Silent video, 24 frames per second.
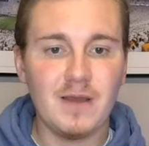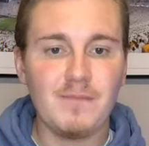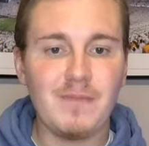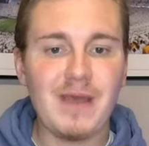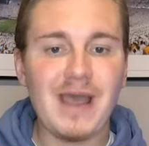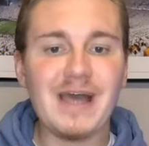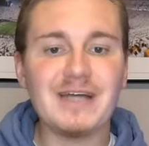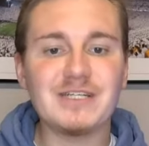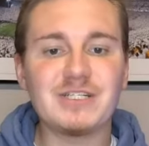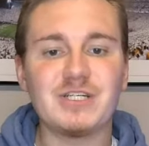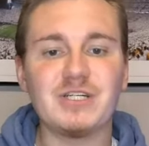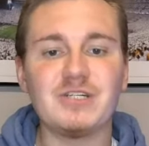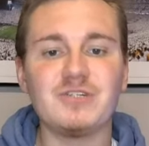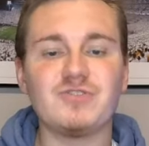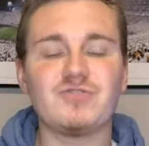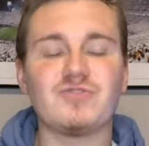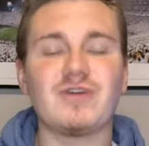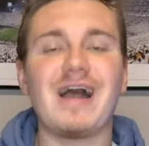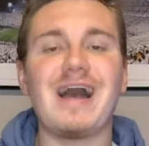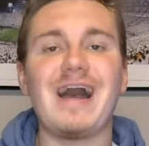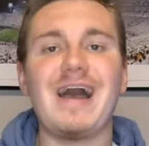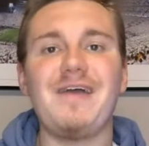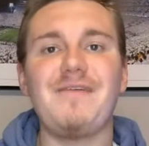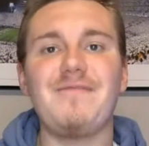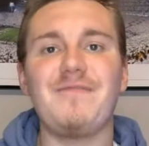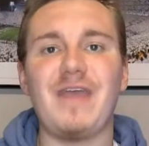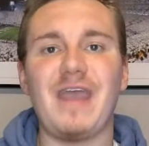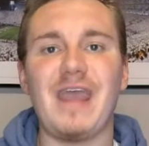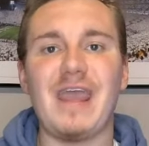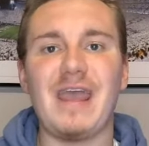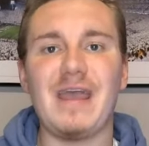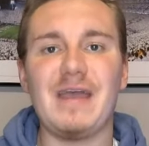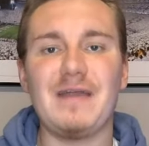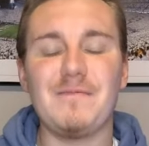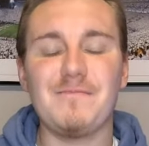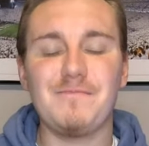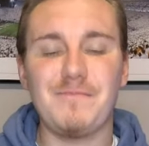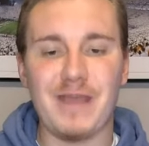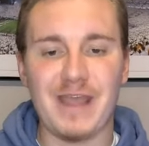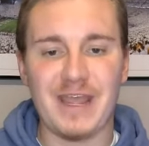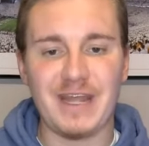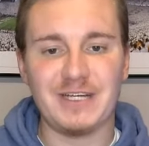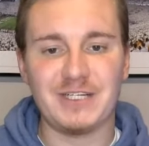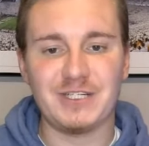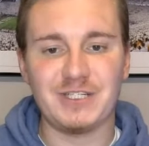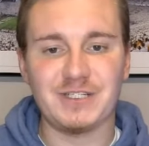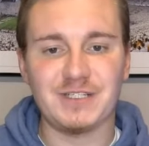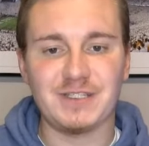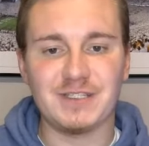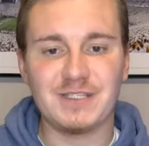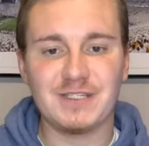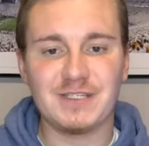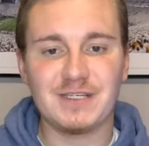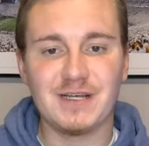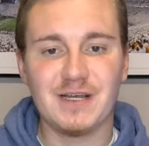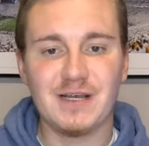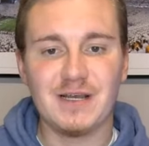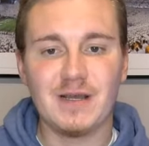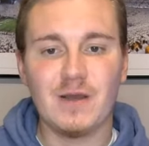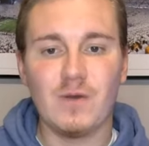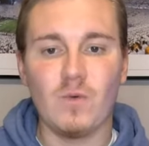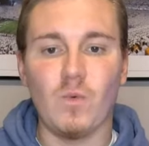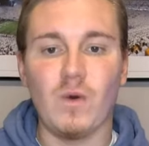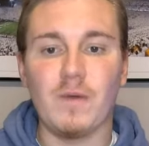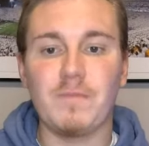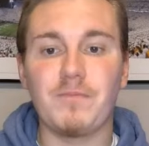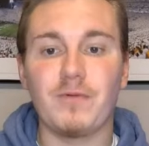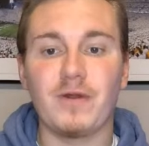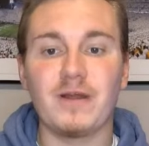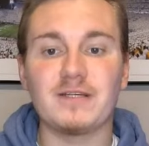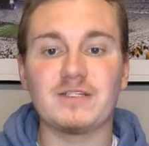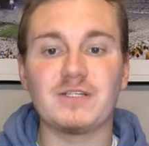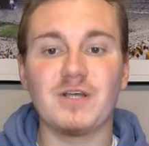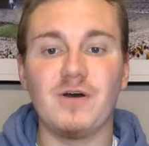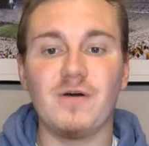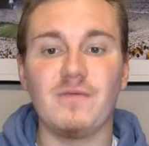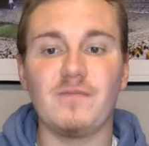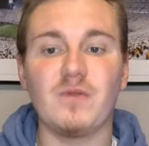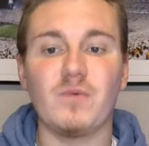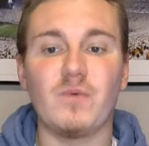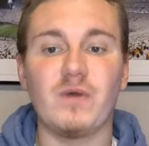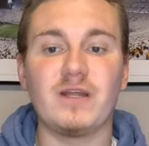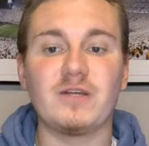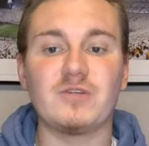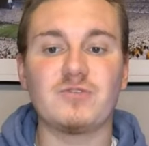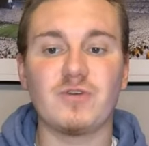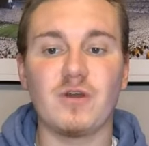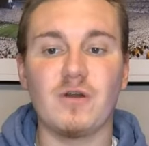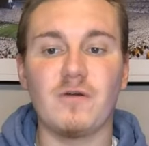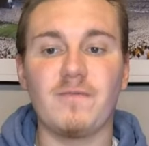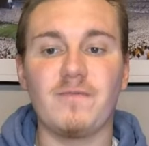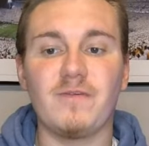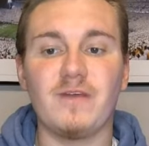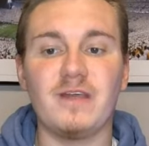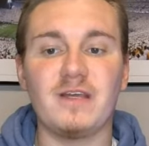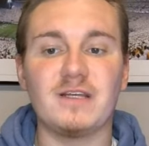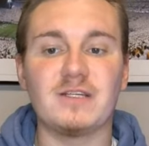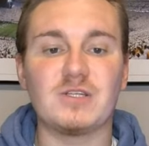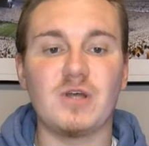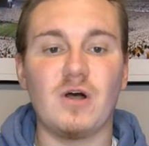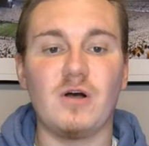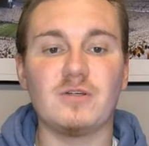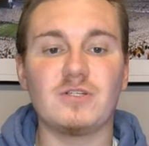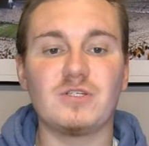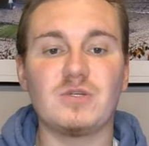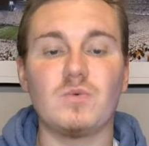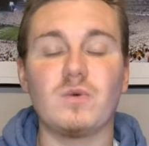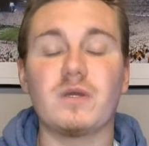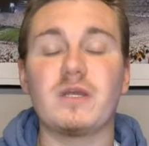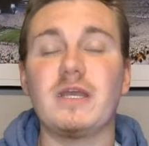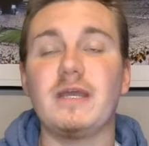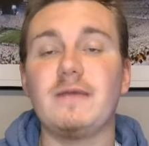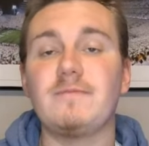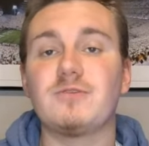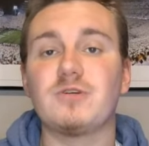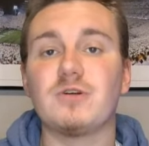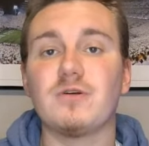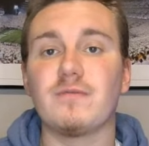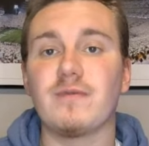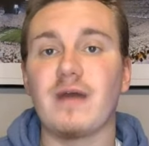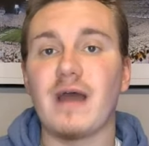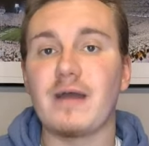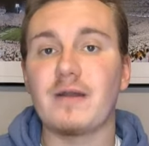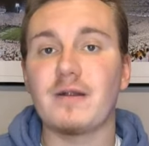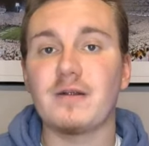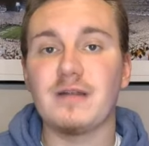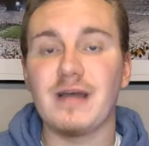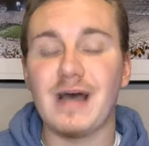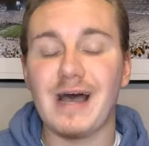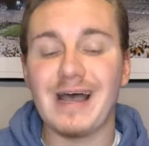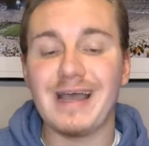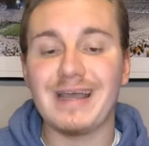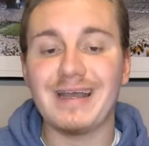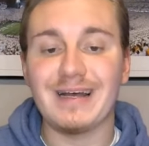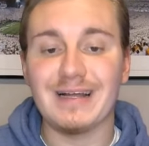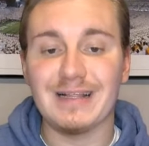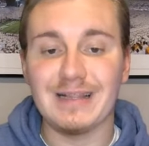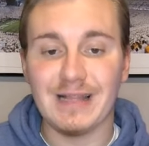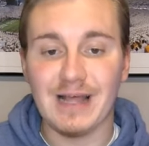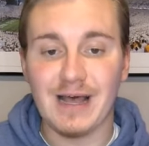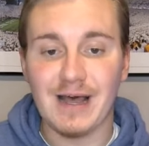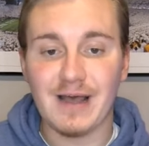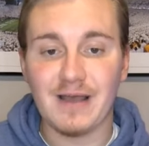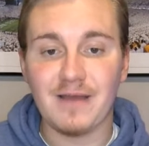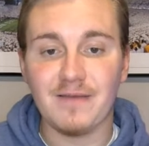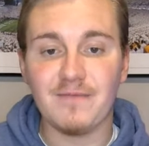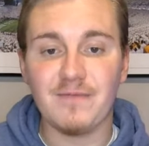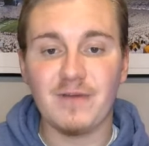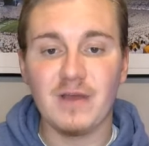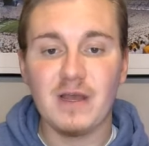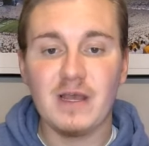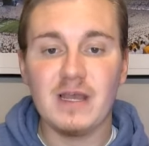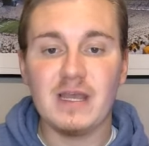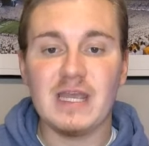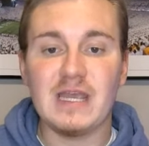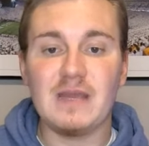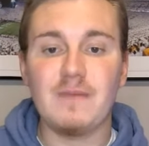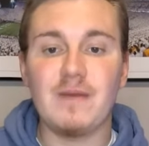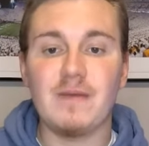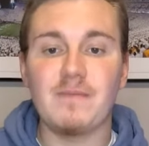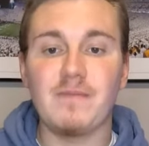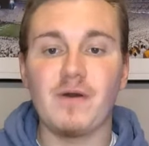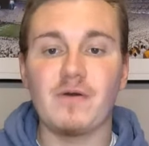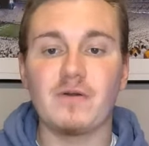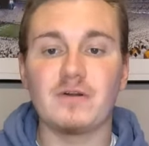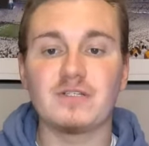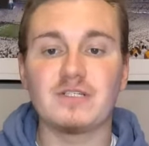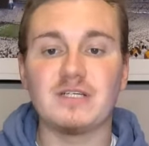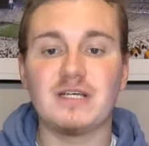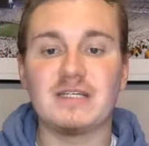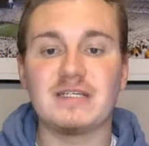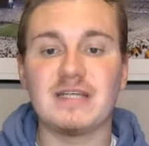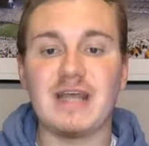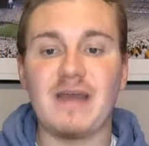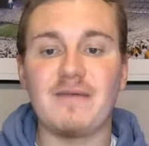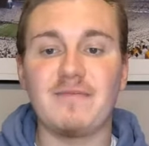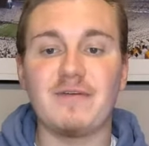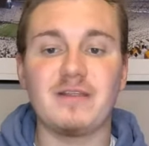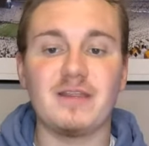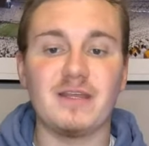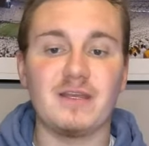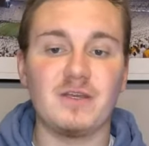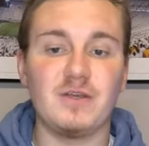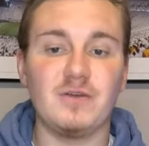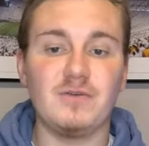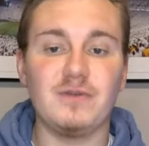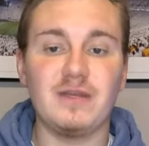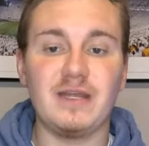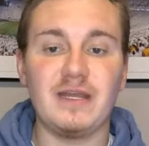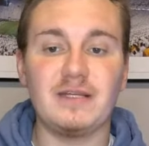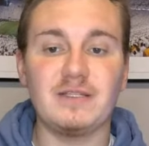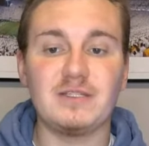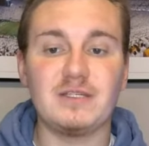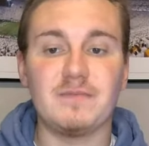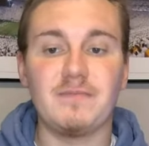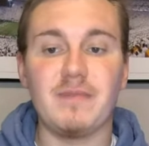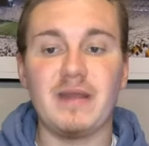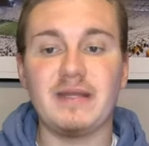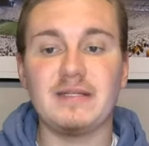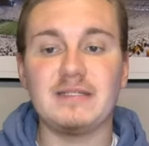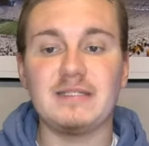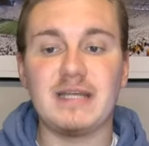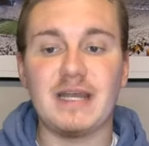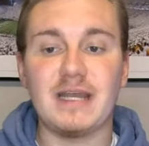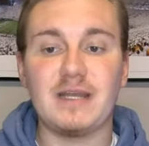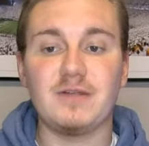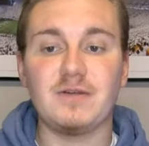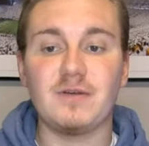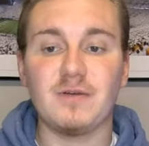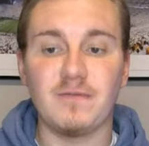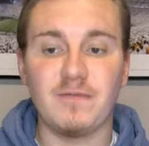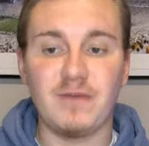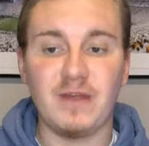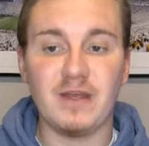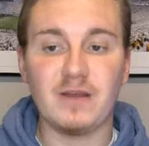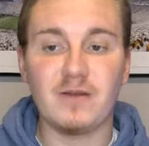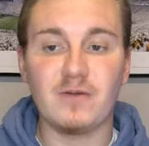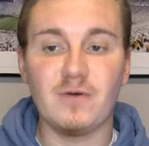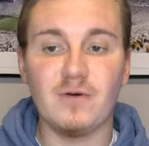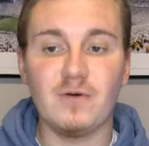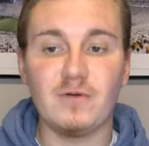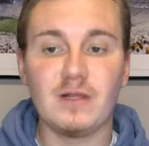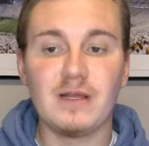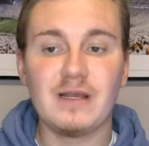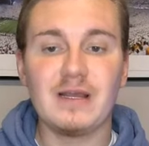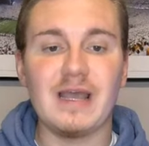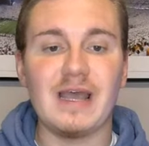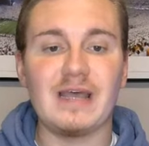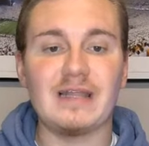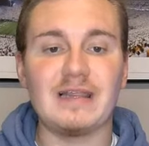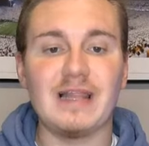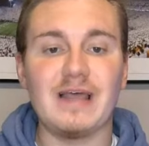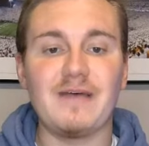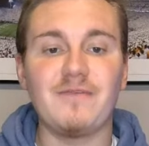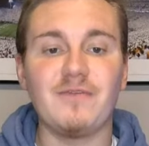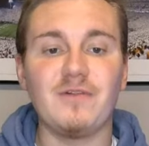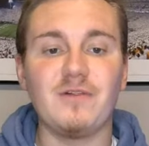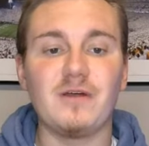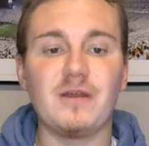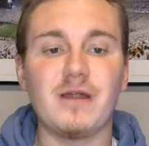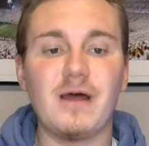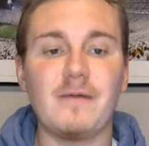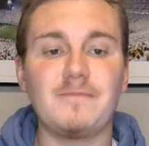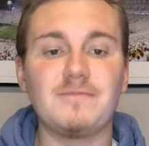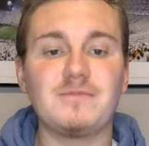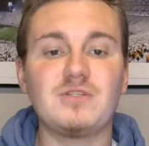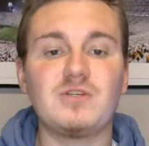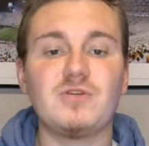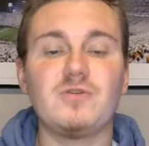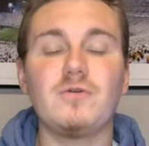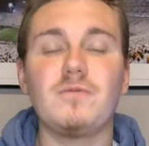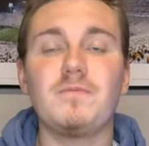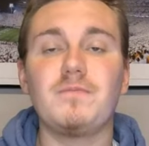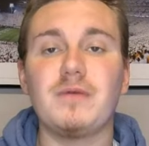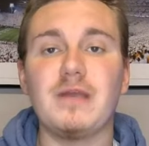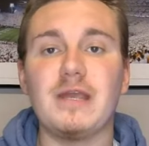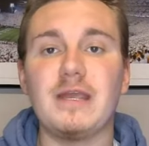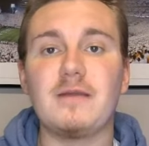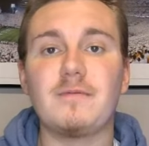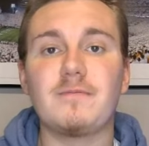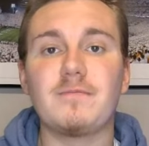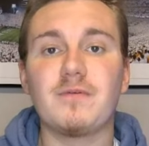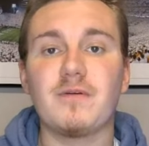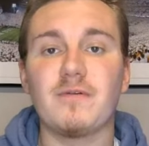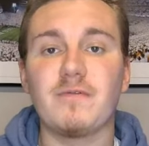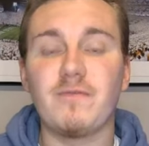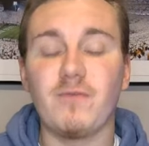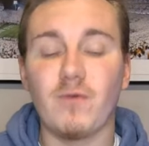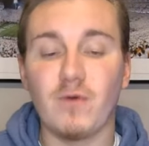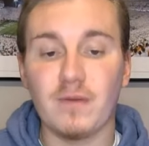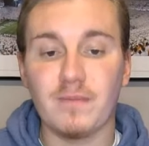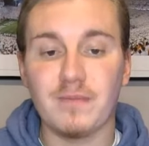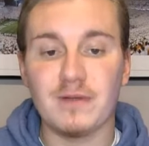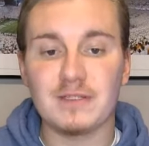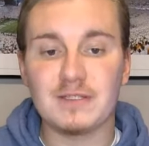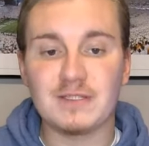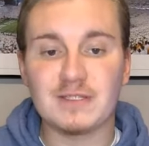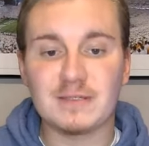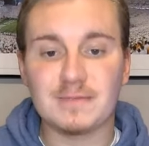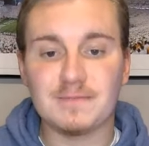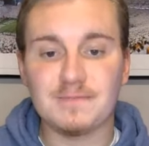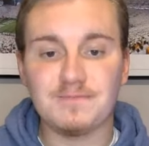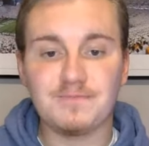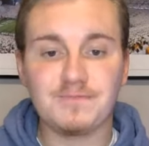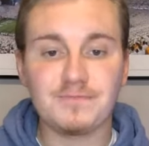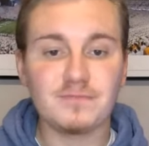Passion, drive, and patience. What brings home the winning trophy is also what keeps your ride or die alive. eBay Motors has everything you need to maintain your vehicle and level it up to peak performance.